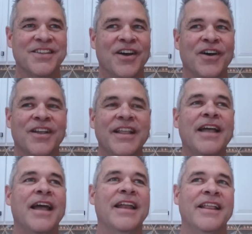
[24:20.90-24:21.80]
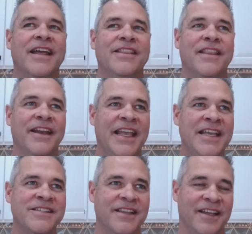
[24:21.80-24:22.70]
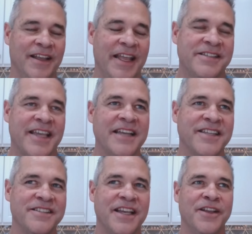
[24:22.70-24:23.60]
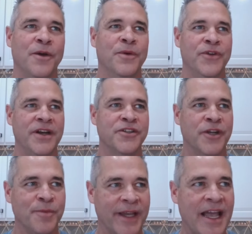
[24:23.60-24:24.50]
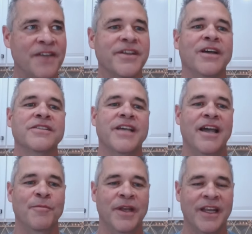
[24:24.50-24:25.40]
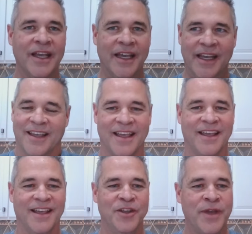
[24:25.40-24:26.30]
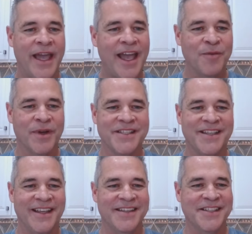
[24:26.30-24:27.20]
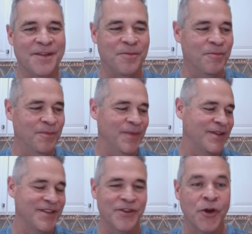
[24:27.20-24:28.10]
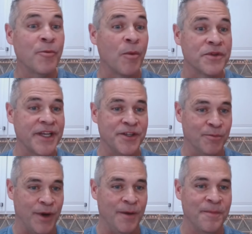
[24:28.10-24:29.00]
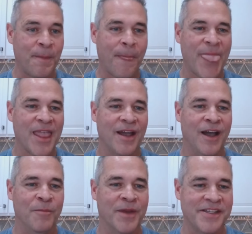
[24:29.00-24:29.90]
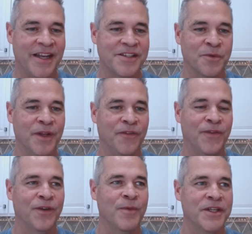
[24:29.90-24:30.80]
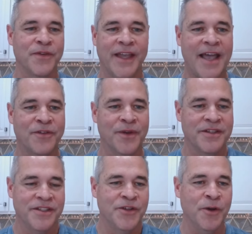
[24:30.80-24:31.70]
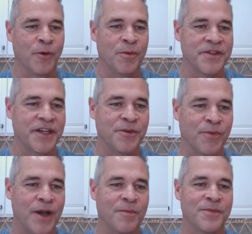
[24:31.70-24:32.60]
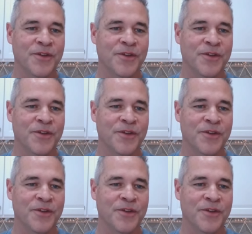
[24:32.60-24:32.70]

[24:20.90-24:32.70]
So and he's in his case, they said, we're trying to stretch my calves out all the time, and you can, but is it a joint mobilization problem? Because he doesn't really feel much of a calf stretch. It's a joint mobilization problem.